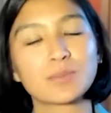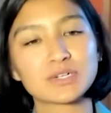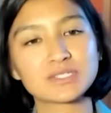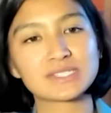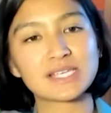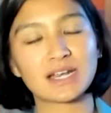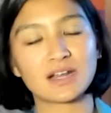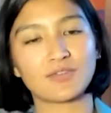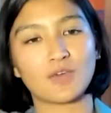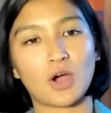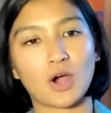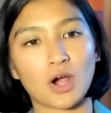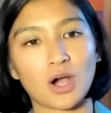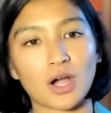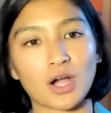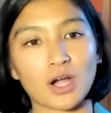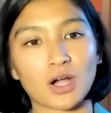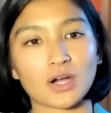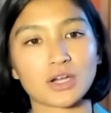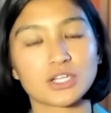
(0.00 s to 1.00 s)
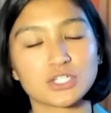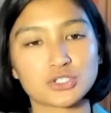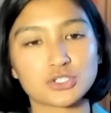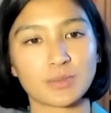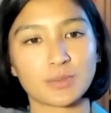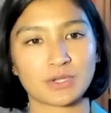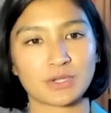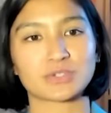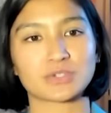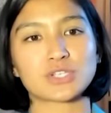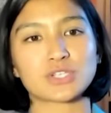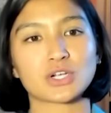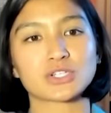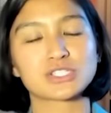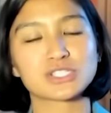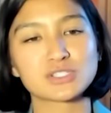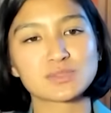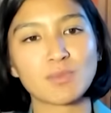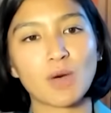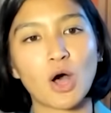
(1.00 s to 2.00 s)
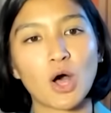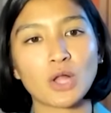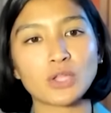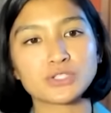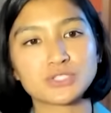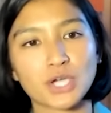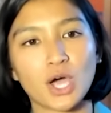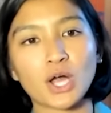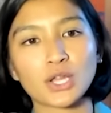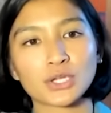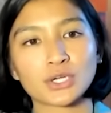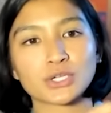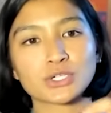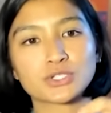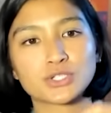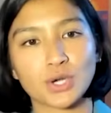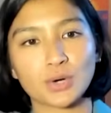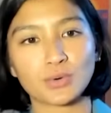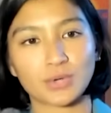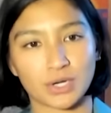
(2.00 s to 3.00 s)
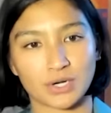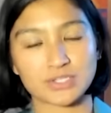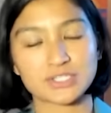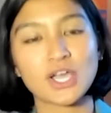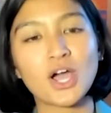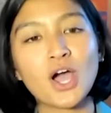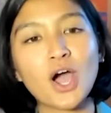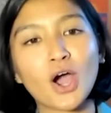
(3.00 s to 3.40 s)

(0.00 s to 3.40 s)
of our contributors are small dollar donors.